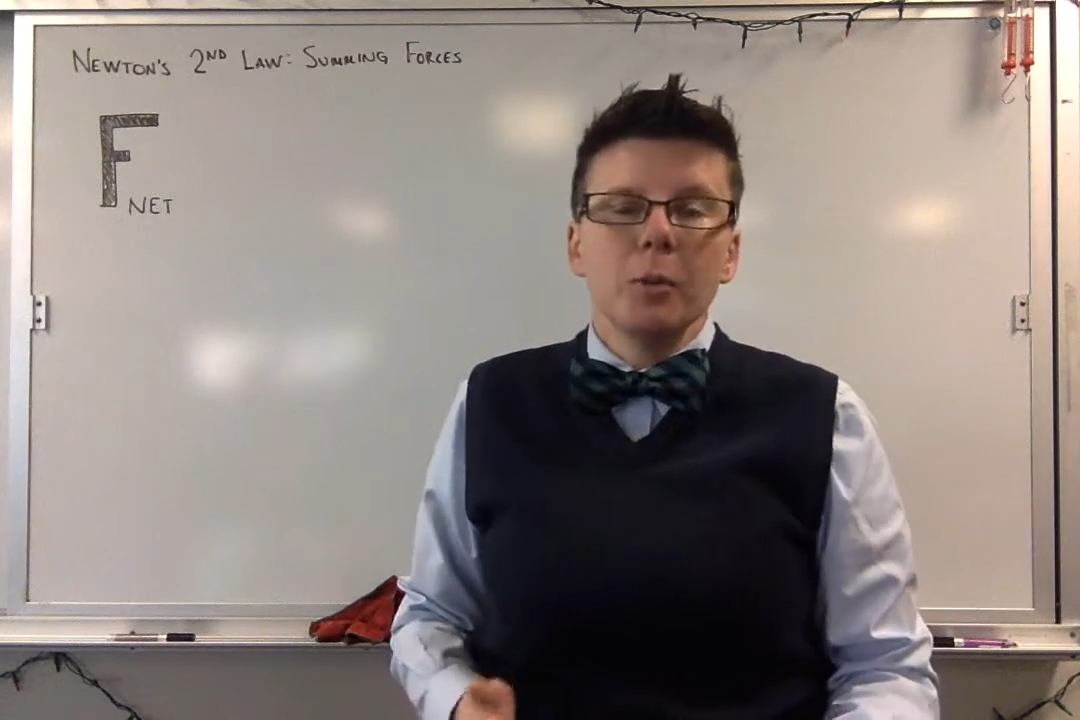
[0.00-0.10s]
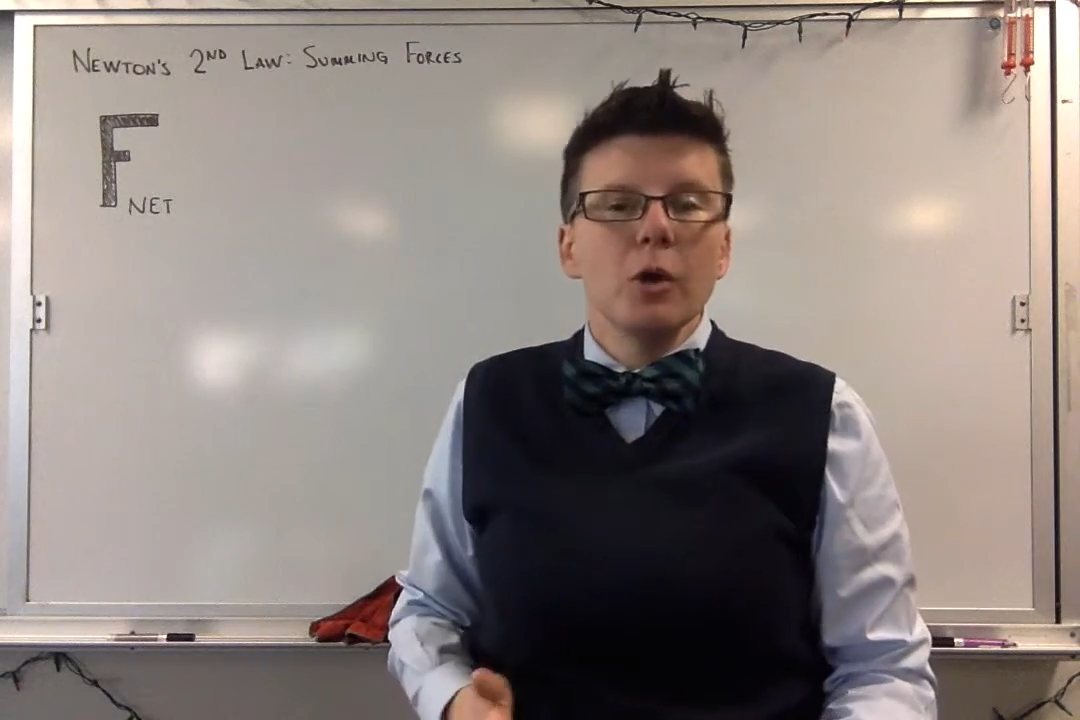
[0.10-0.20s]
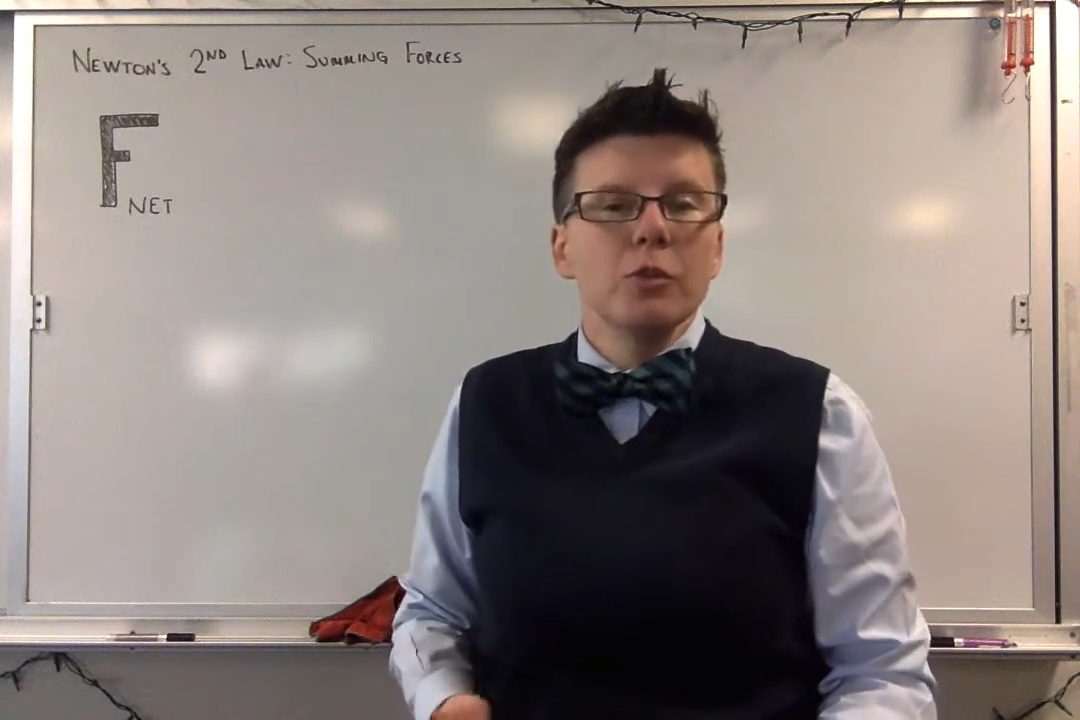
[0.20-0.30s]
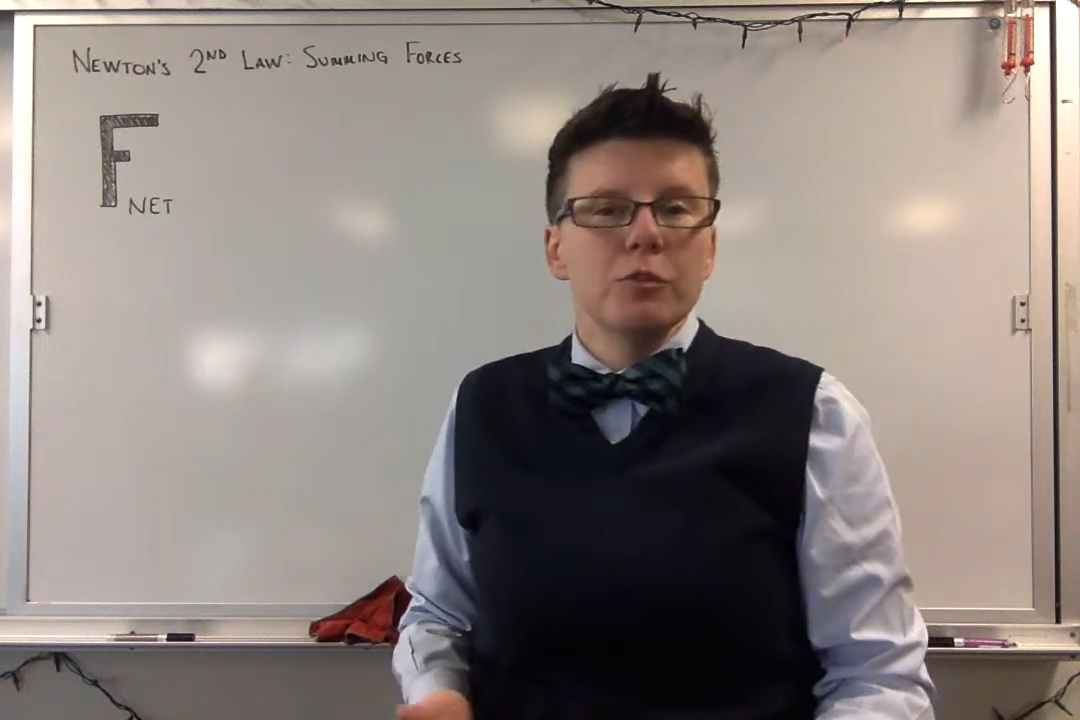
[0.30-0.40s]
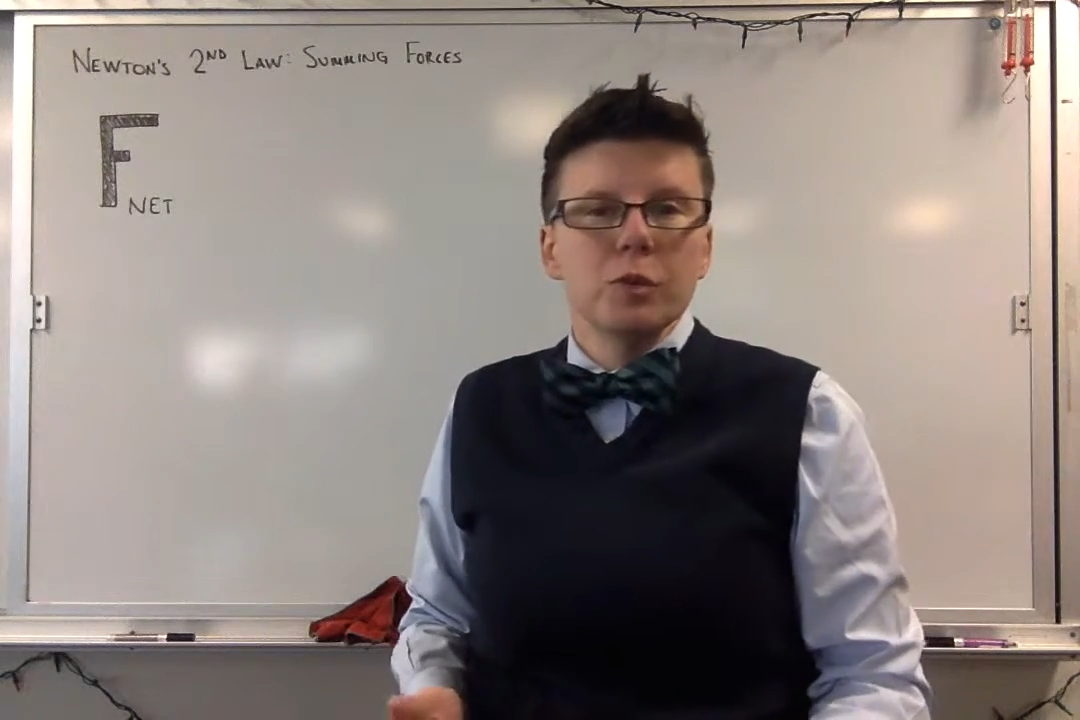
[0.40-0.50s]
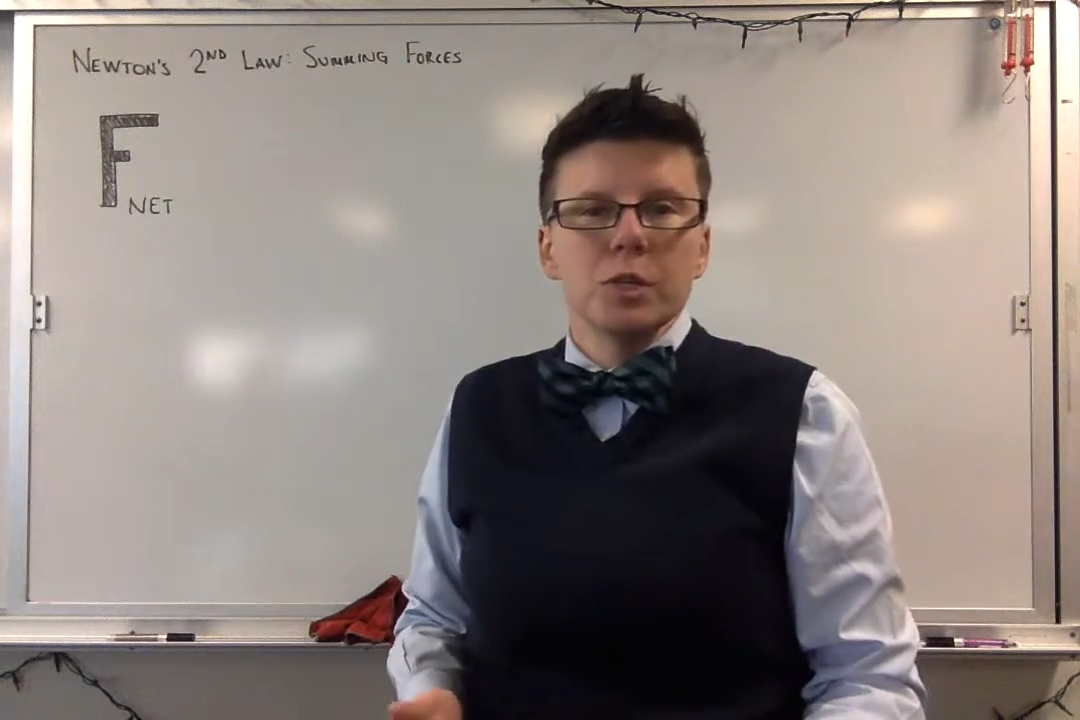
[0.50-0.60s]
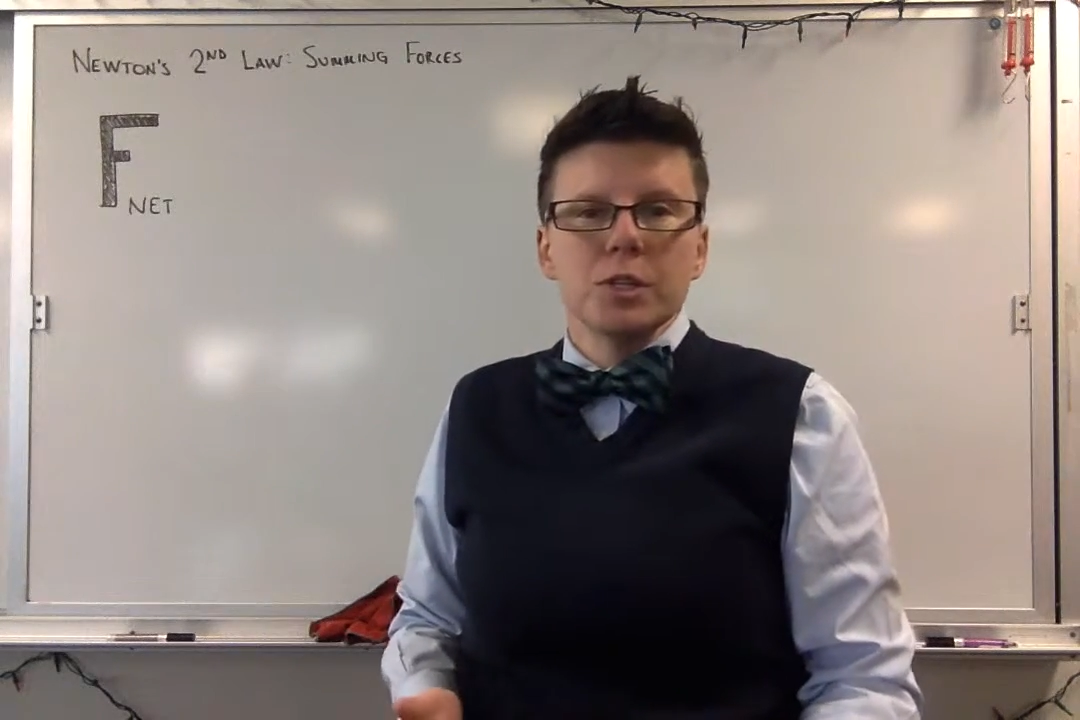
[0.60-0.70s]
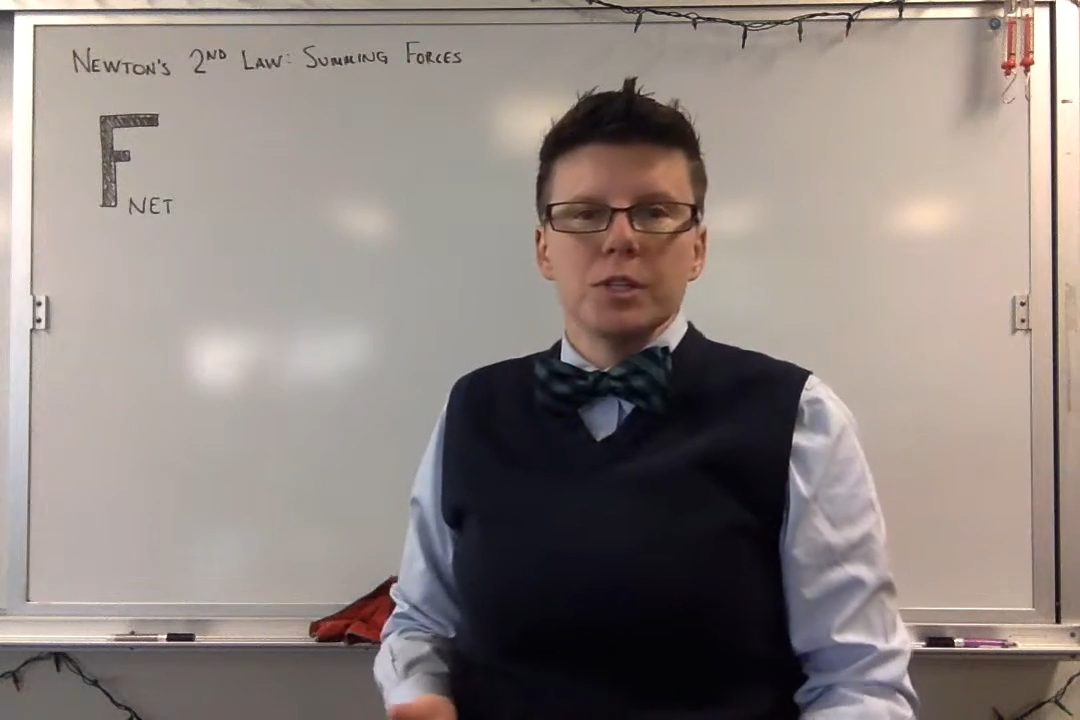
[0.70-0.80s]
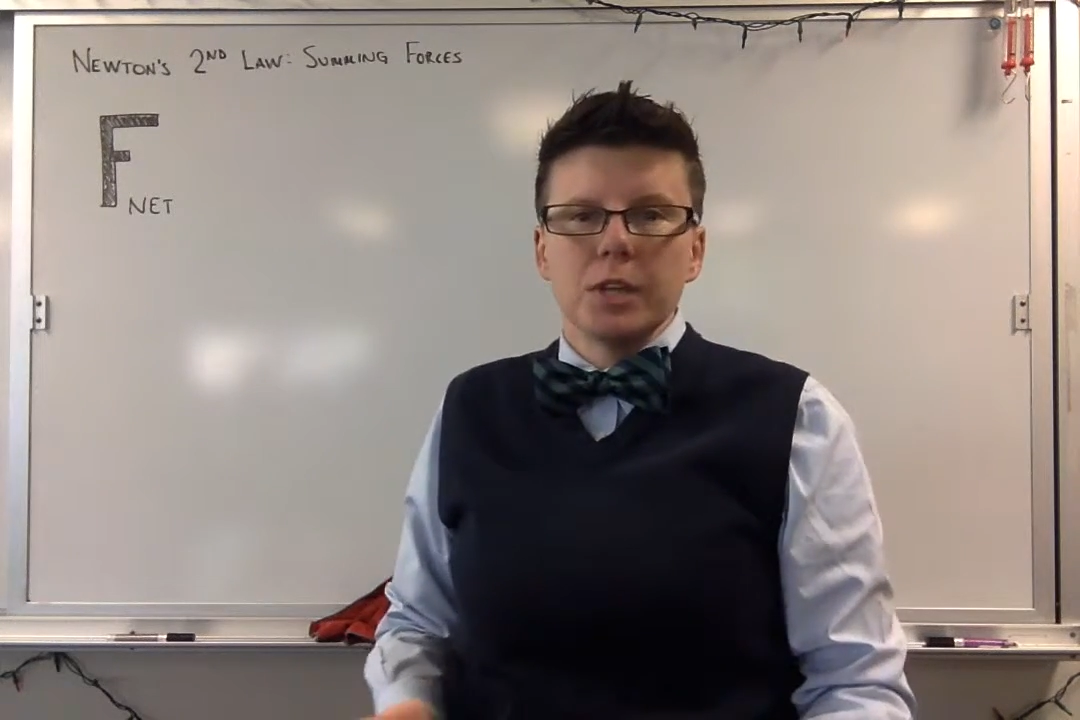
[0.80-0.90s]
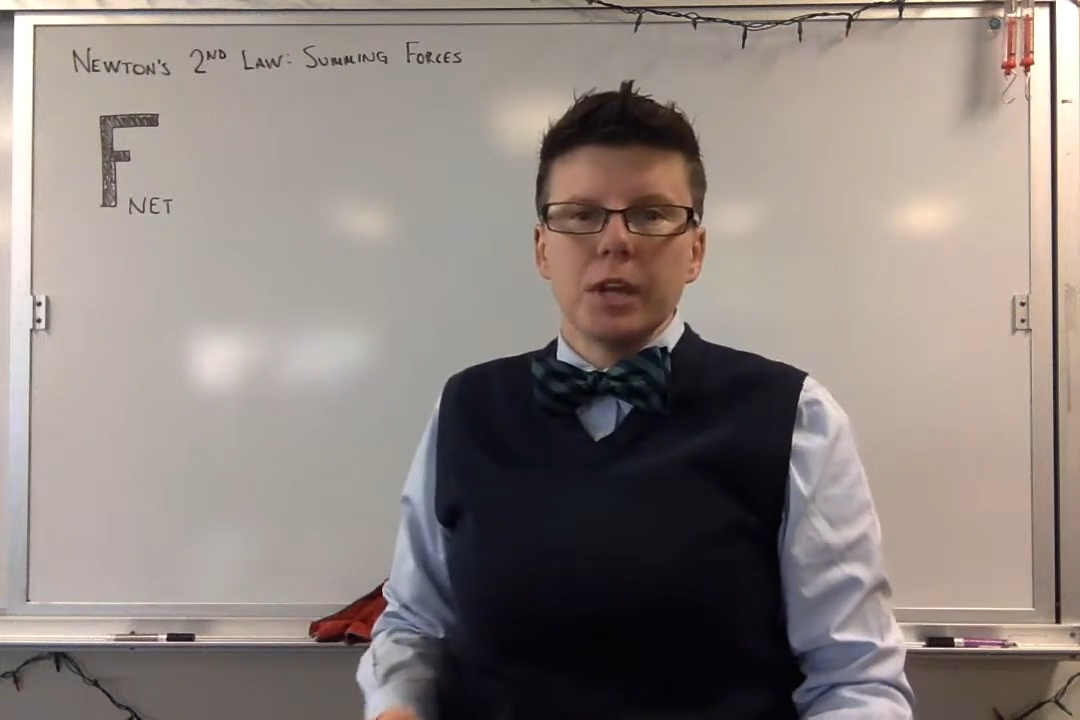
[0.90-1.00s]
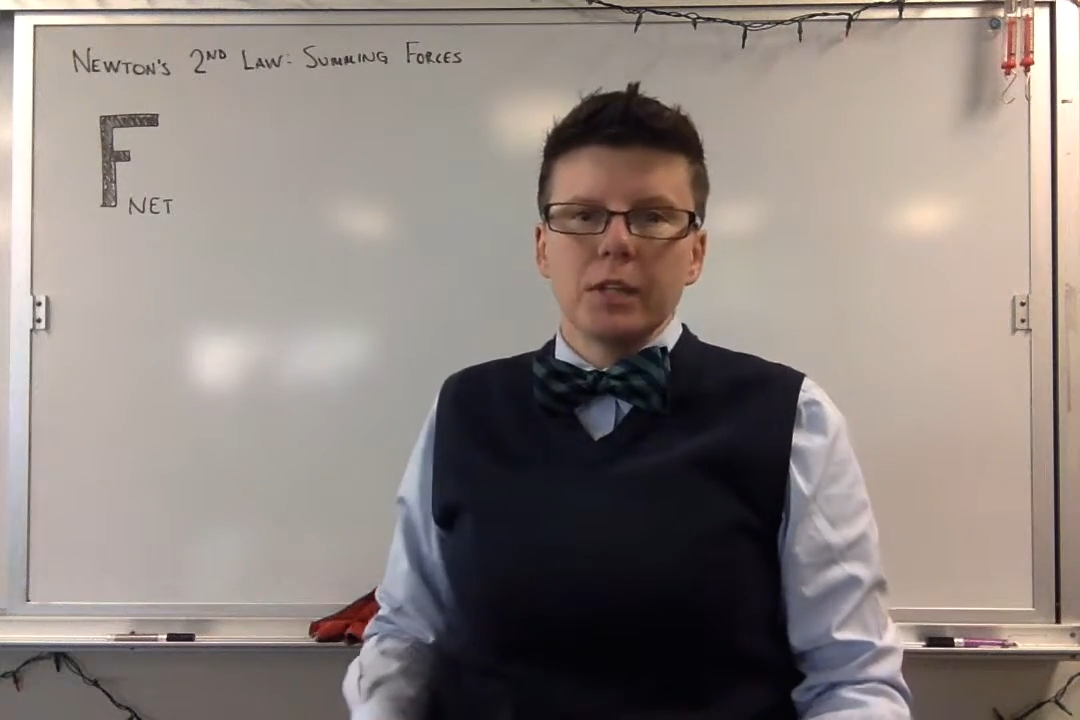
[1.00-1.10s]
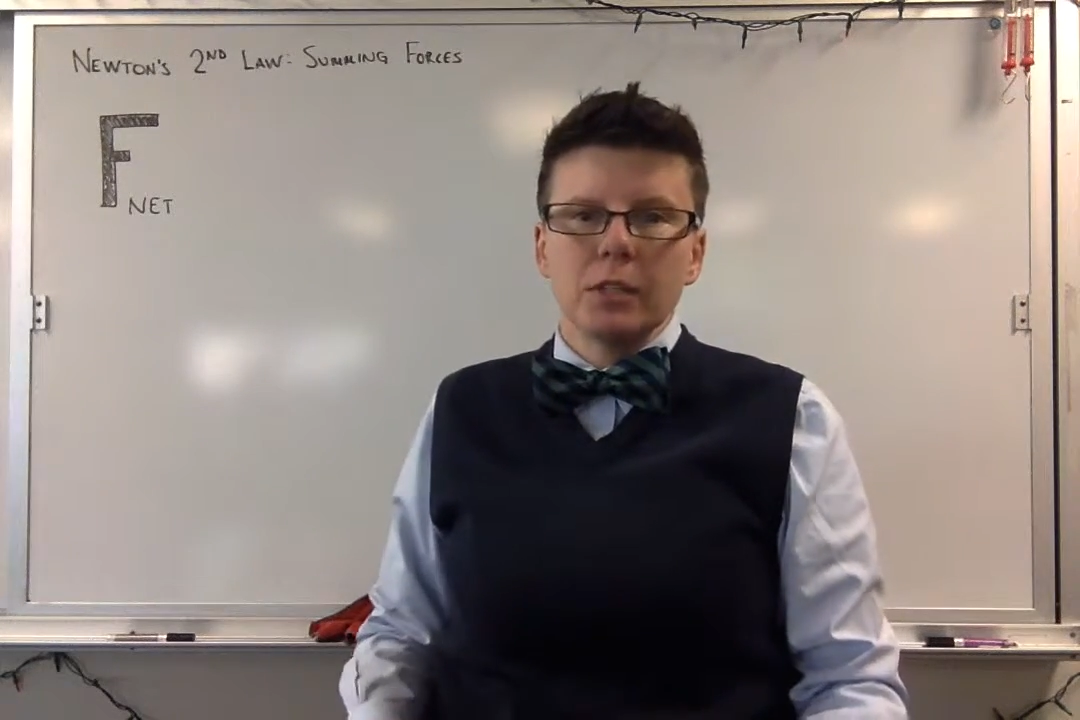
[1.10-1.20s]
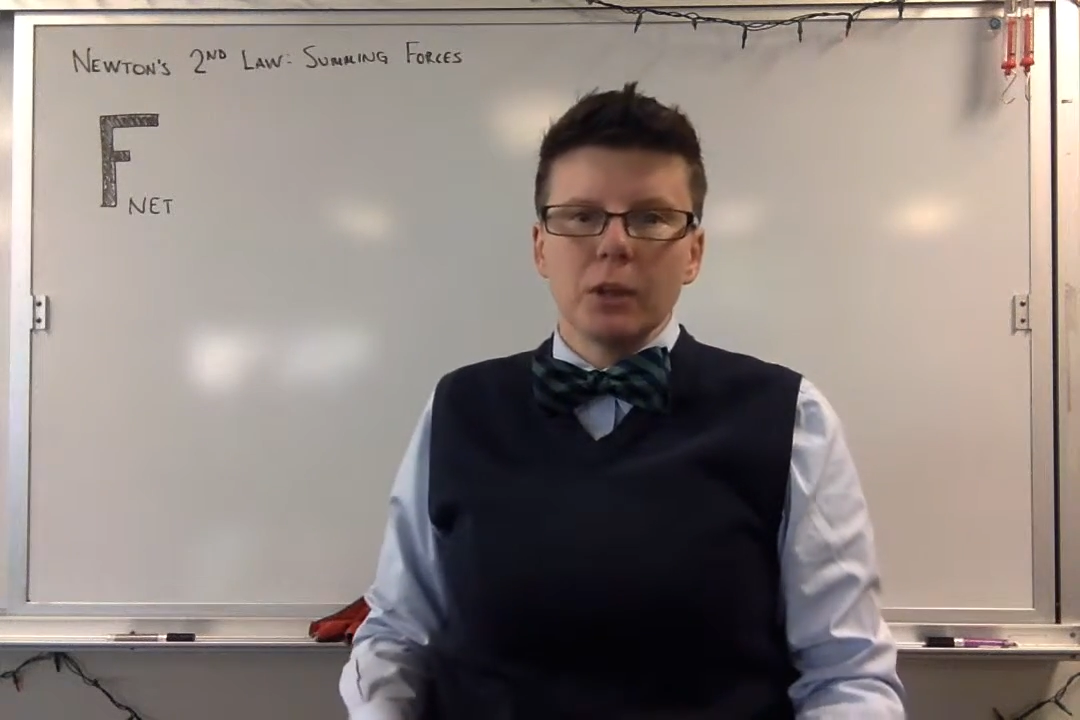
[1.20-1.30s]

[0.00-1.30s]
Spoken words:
all the forces acting